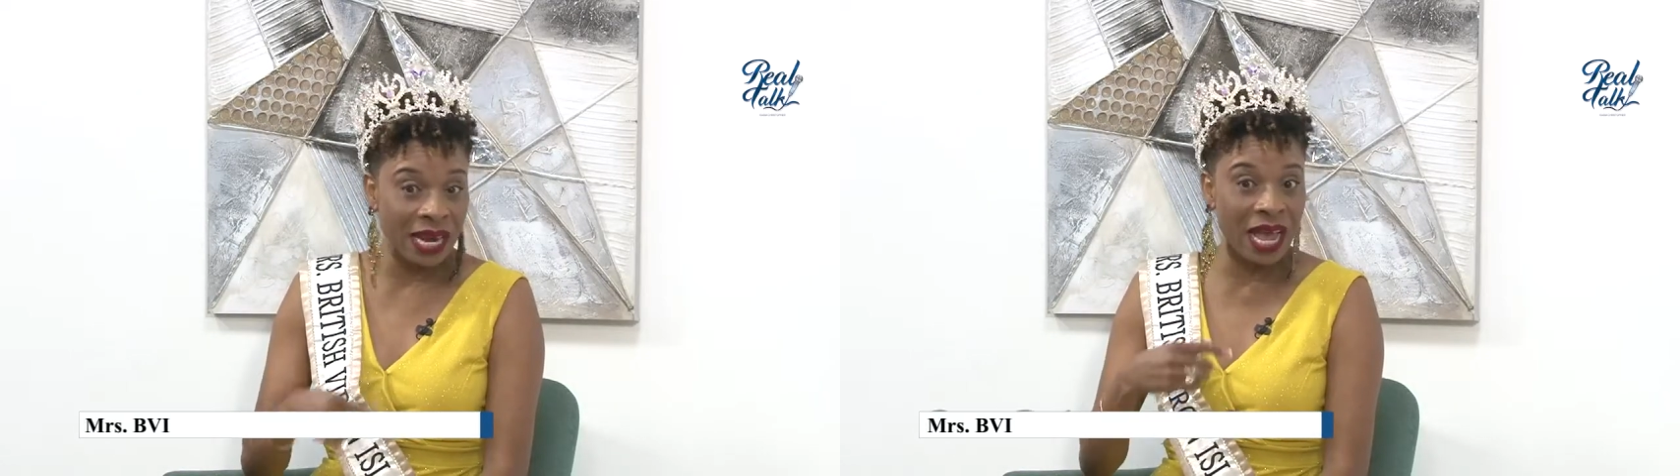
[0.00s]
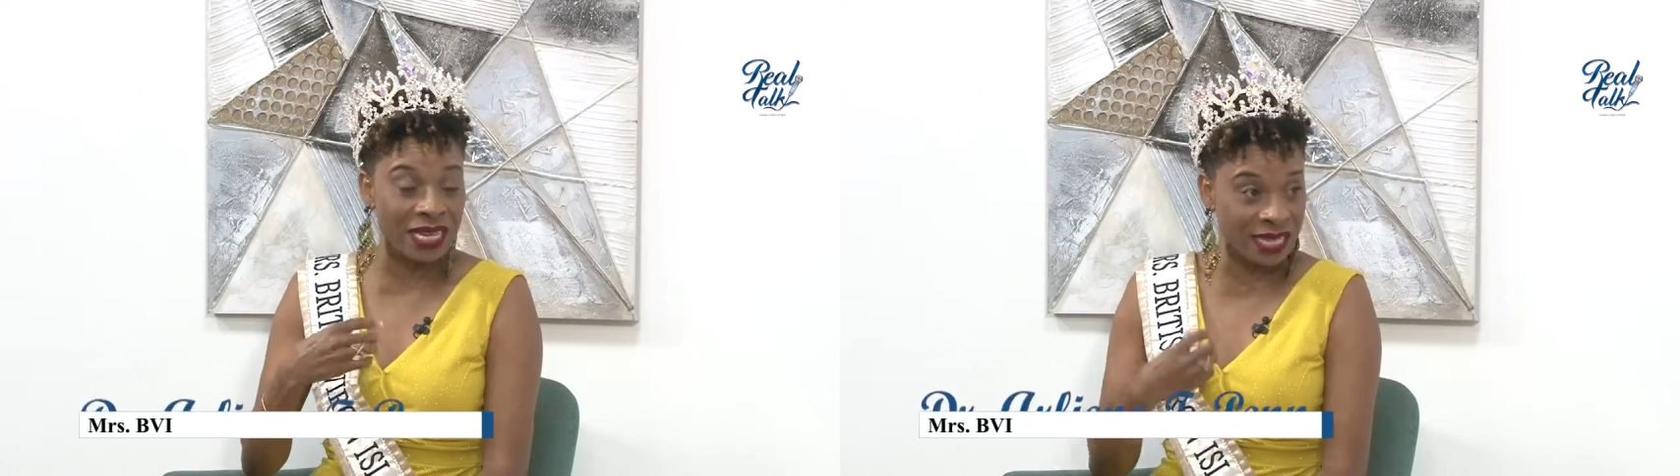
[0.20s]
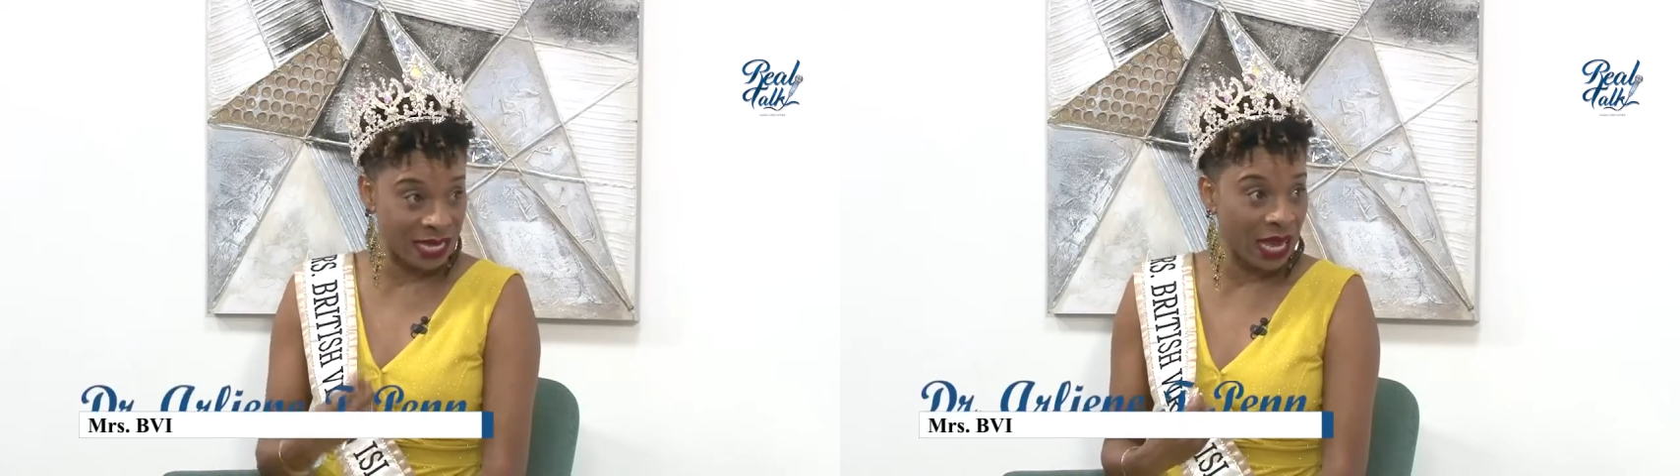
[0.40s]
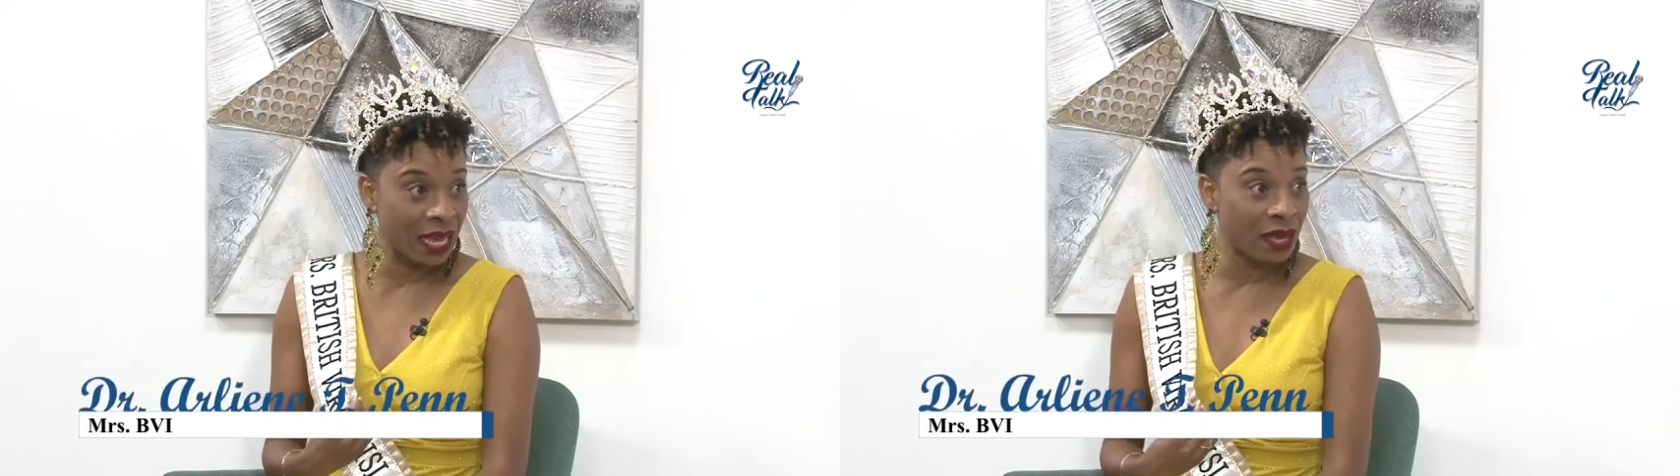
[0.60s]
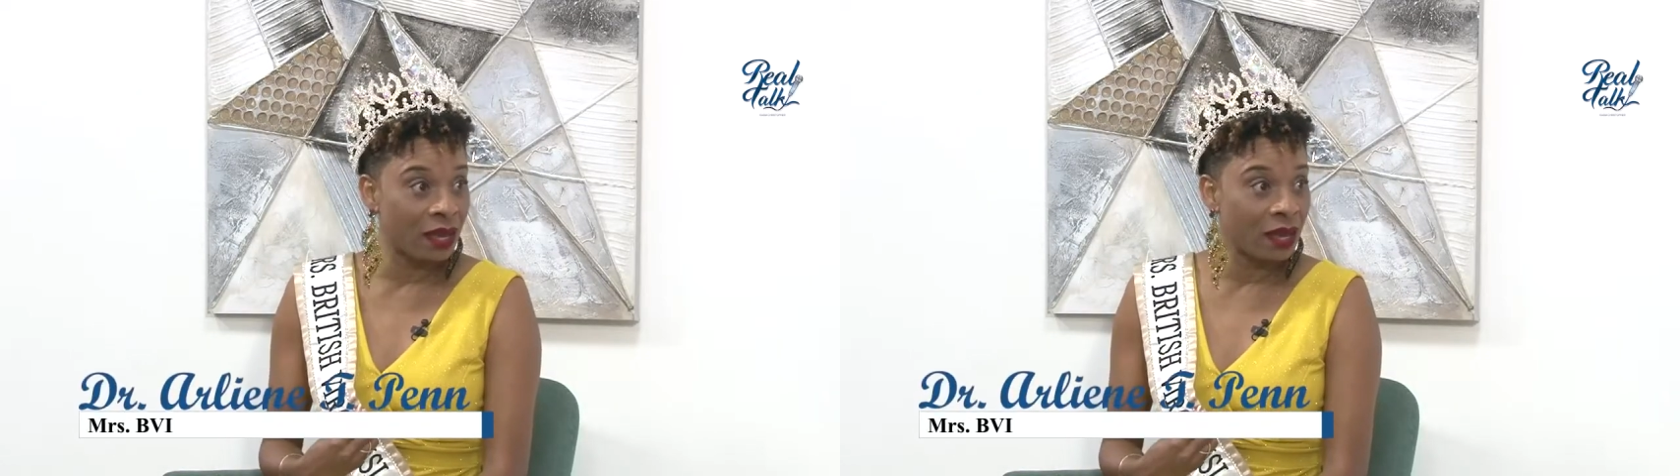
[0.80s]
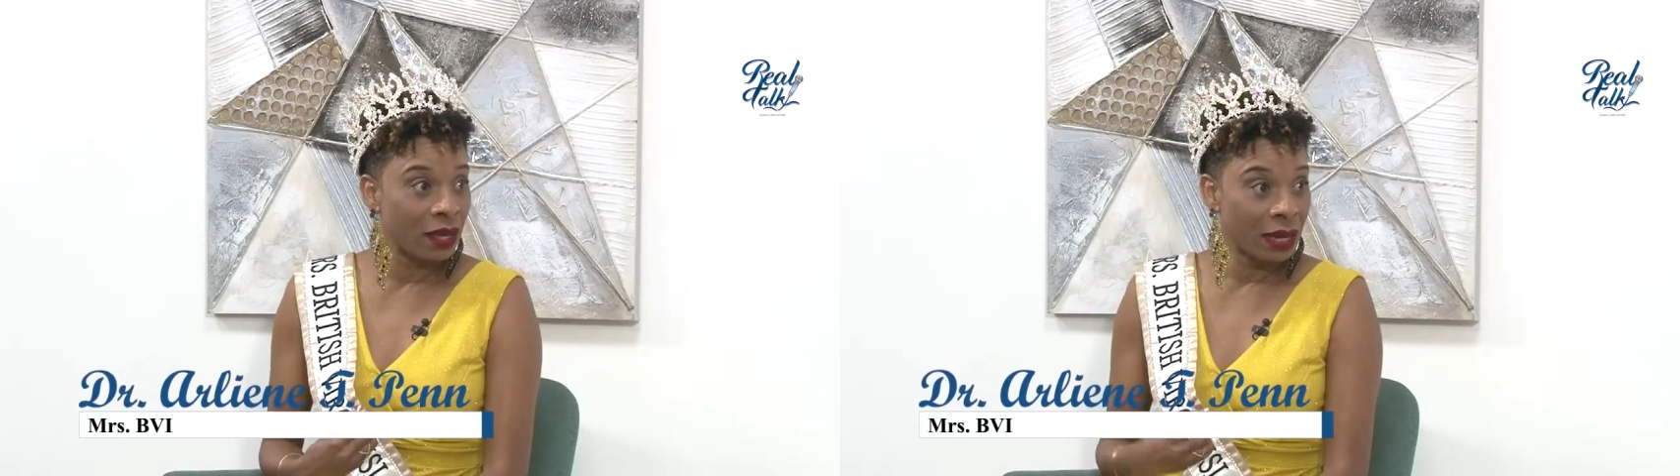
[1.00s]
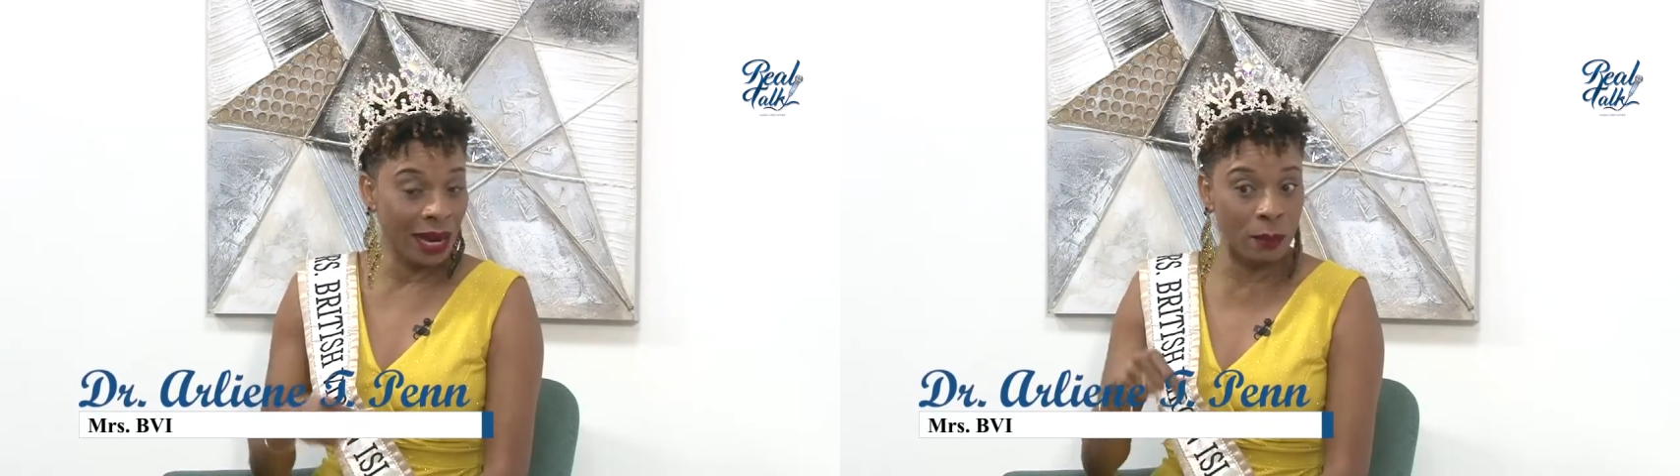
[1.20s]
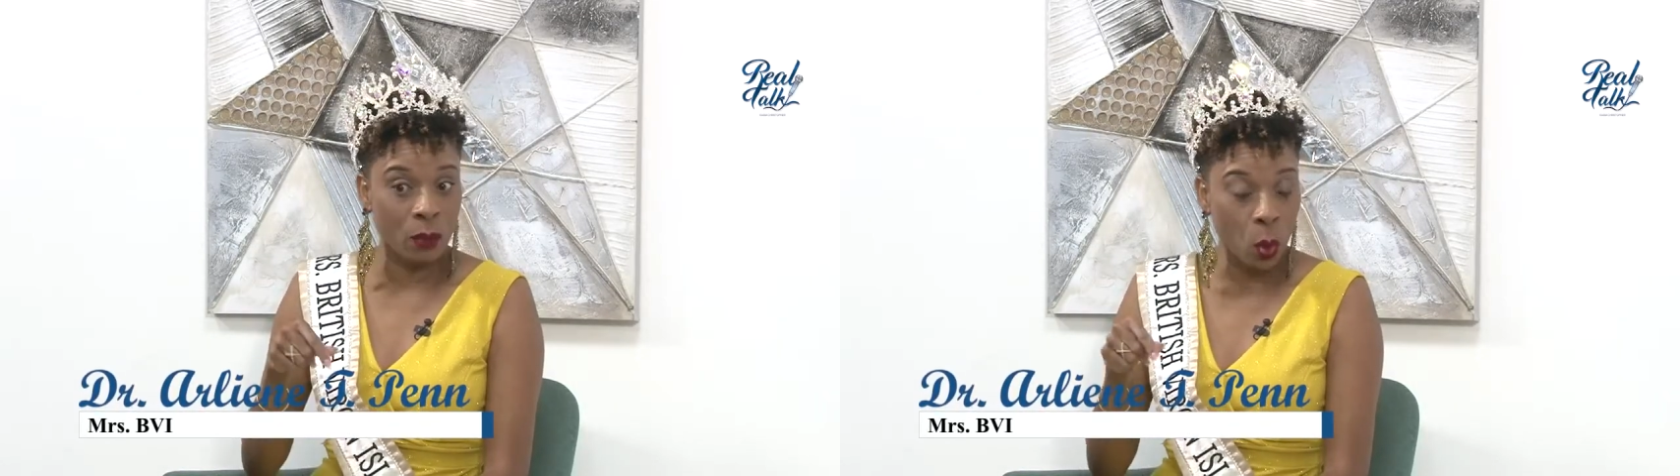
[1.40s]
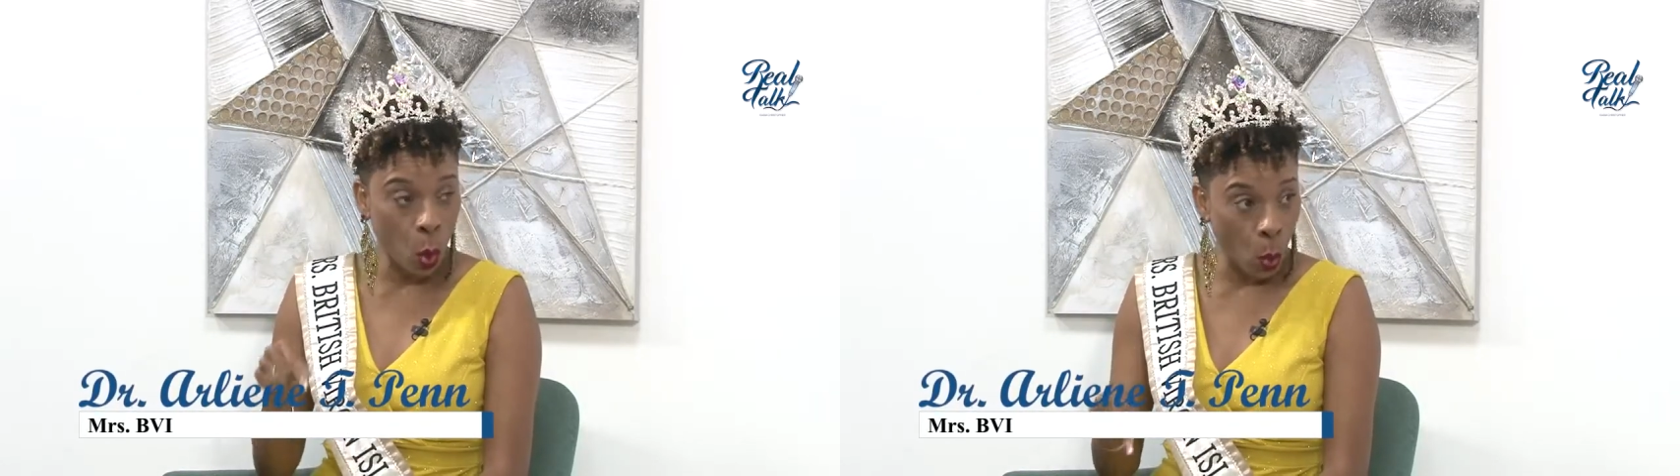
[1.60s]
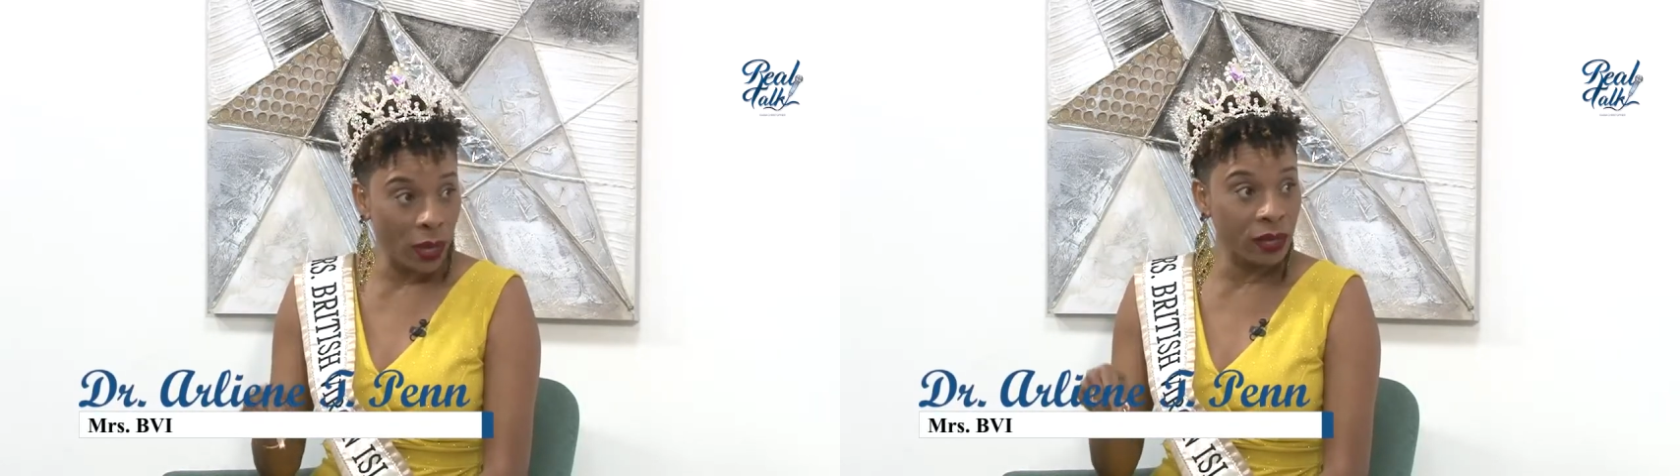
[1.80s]
that I say that I'm
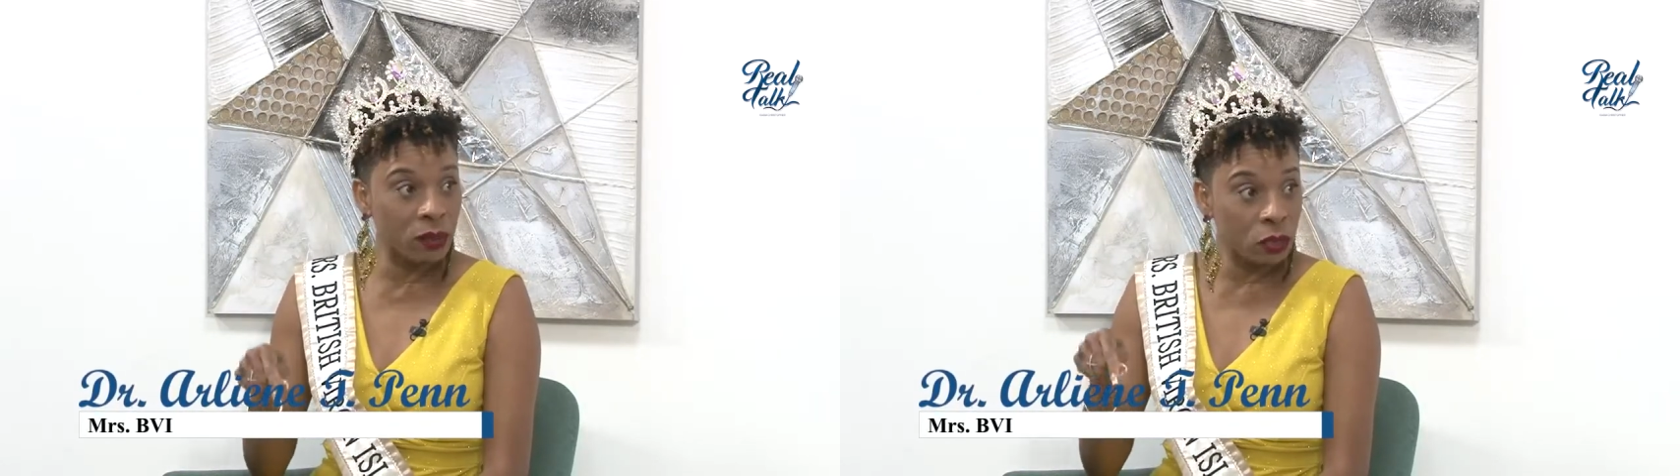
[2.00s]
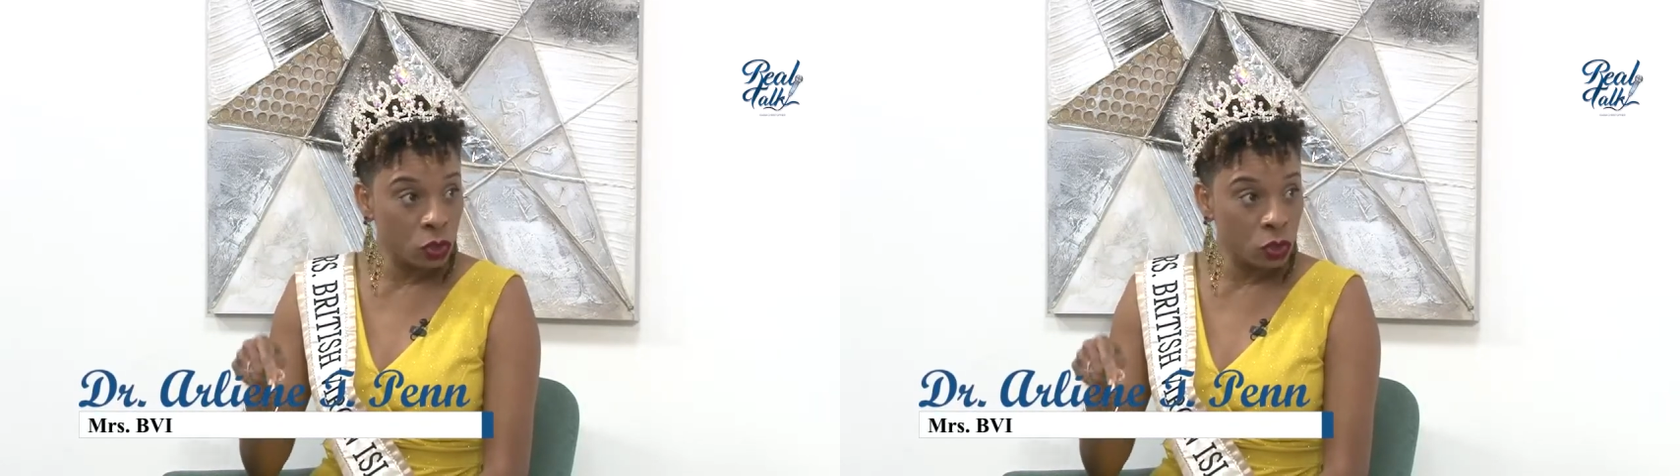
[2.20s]
going